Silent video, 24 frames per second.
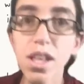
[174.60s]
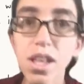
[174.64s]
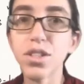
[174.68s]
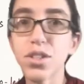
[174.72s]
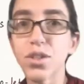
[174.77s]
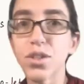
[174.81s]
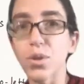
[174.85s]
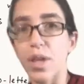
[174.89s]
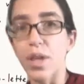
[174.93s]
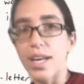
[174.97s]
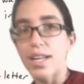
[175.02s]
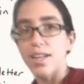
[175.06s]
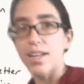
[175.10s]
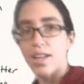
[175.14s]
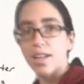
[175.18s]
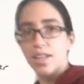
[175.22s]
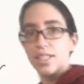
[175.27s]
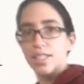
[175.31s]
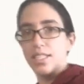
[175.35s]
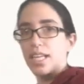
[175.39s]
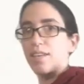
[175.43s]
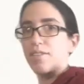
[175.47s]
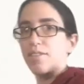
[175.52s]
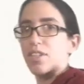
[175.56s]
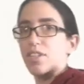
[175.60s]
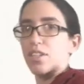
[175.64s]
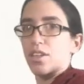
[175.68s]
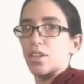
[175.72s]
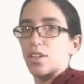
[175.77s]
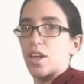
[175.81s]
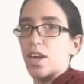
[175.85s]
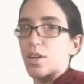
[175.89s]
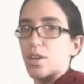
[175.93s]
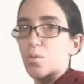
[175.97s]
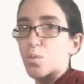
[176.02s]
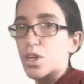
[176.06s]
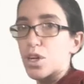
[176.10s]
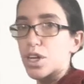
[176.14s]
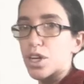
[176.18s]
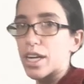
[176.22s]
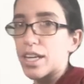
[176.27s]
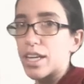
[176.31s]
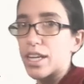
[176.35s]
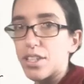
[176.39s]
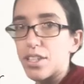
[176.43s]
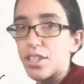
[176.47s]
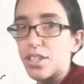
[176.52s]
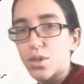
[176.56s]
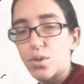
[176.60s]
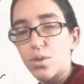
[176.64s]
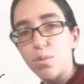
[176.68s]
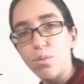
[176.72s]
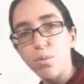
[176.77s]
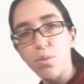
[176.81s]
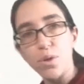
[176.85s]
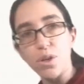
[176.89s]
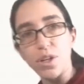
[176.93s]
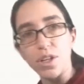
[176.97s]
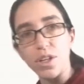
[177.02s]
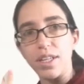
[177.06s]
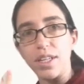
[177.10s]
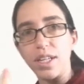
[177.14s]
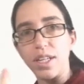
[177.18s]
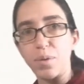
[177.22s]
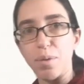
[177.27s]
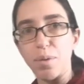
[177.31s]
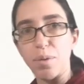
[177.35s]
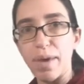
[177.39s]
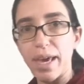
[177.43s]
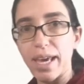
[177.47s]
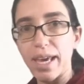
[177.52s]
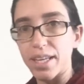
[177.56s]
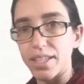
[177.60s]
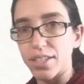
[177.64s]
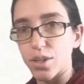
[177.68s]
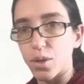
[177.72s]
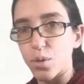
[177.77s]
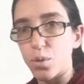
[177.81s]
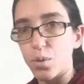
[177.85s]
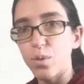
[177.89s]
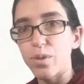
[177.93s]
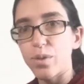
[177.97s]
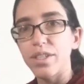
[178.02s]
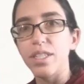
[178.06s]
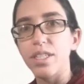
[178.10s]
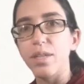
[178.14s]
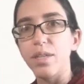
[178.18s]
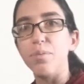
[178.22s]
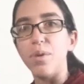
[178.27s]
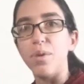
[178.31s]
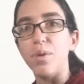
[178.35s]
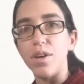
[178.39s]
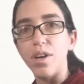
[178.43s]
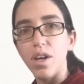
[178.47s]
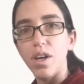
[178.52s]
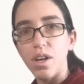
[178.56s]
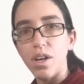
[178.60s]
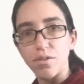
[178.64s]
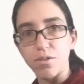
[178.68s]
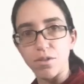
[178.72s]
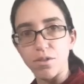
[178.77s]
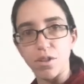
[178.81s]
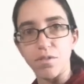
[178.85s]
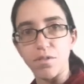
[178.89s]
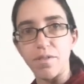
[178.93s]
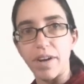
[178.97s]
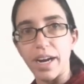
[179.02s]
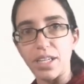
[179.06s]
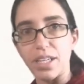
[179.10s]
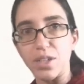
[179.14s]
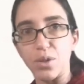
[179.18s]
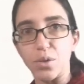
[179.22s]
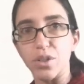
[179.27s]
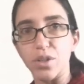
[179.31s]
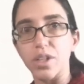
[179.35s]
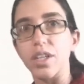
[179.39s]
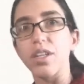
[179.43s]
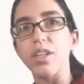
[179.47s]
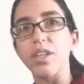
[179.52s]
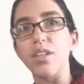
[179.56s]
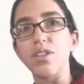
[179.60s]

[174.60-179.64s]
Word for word: So that saves us a lot of work, and it's so important that we make its own symbol for a factorial.